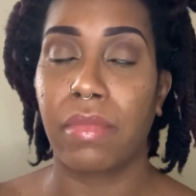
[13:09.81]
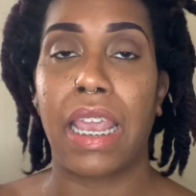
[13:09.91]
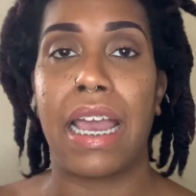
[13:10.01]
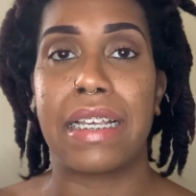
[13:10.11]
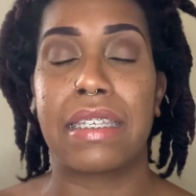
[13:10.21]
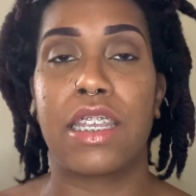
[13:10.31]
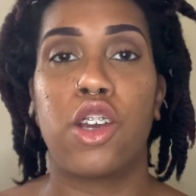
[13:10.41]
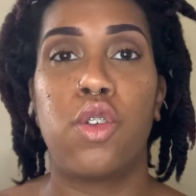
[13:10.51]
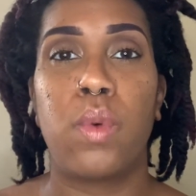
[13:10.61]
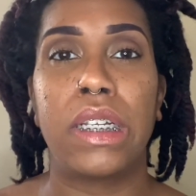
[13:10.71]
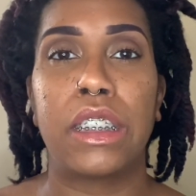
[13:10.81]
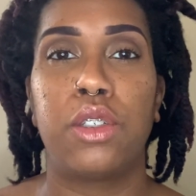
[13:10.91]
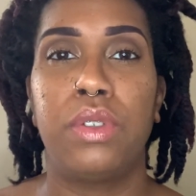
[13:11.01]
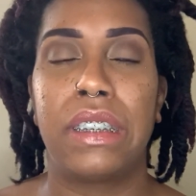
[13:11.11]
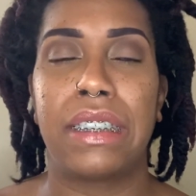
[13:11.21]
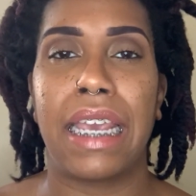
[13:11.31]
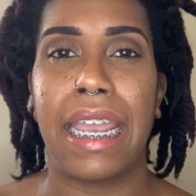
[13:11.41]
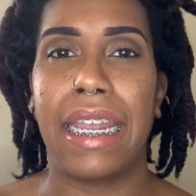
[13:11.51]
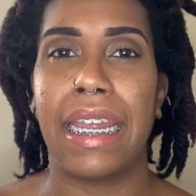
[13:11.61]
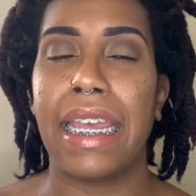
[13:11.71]
I still want to stay
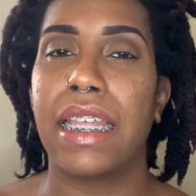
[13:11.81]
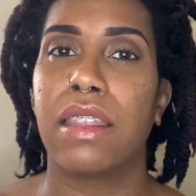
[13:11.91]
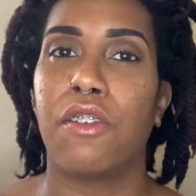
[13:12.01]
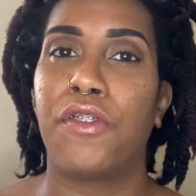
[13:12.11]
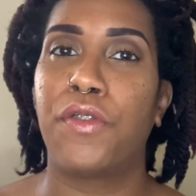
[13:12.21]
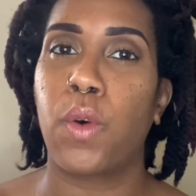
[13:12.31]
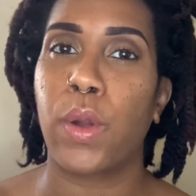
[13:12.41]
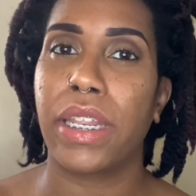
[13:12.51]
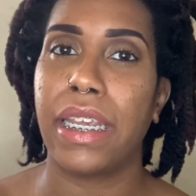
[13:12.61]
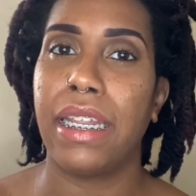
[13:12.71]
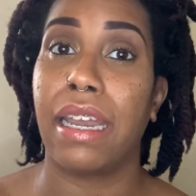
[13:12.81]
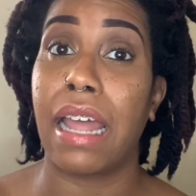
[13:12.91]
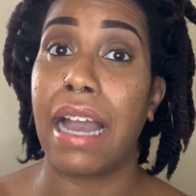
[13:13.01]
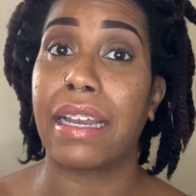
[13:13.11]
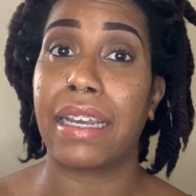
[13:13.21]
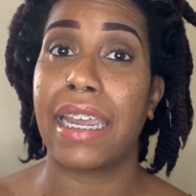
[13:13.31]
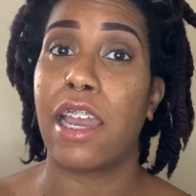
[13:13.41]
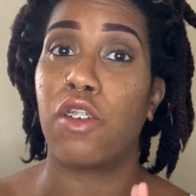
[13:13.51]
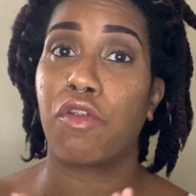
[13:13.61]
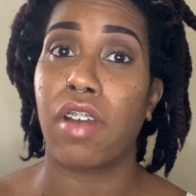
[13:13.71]
in the 40 lock count
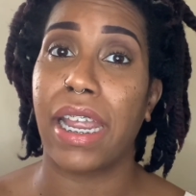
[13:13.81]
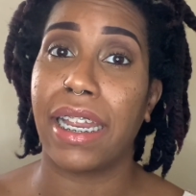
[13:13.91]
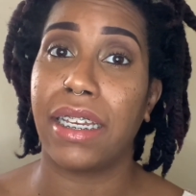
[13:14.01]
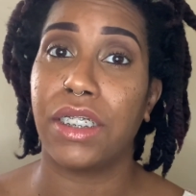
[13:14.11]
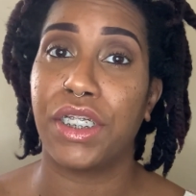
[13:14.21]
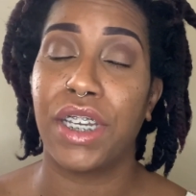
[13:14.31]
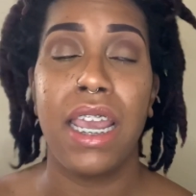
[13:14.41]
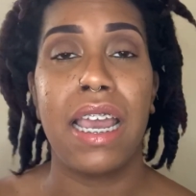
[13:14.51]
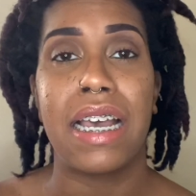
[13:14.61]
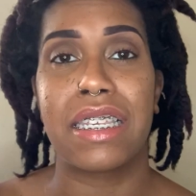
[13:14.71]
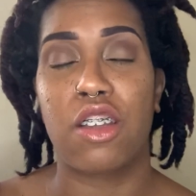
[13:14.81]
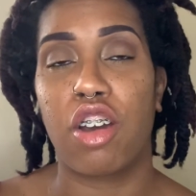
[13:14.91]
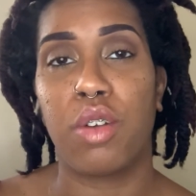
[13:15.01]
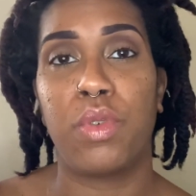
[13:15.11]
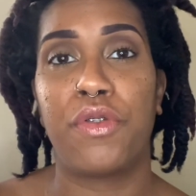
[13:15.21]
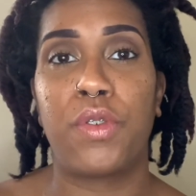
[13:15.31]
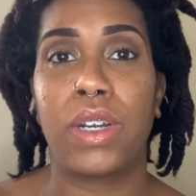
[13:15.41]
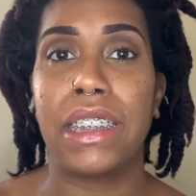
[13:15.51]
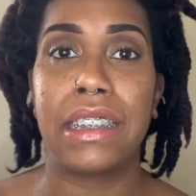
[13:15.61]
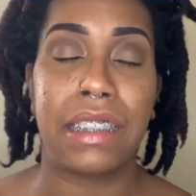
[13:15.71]
range. I started with
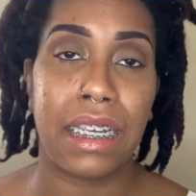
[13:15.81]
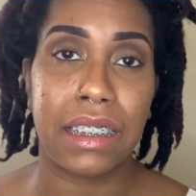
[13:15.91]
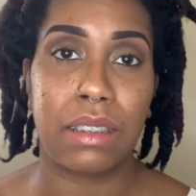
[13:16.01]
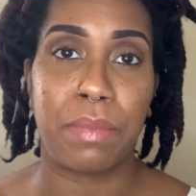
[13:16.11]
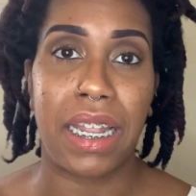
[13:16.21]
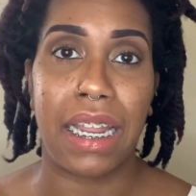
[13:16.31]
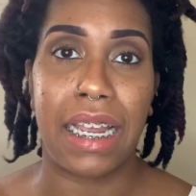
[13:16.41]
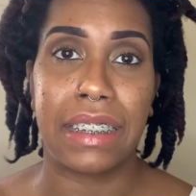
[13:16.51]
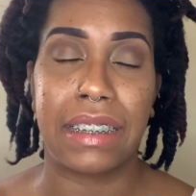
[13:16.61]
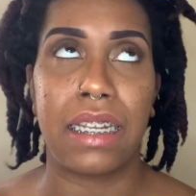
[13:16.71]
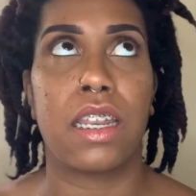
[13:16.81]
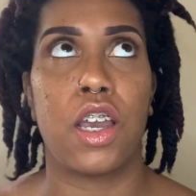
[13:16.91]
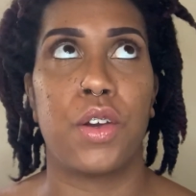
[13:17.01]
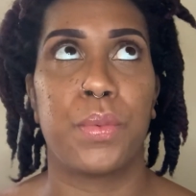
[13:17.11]
46 my last set, no,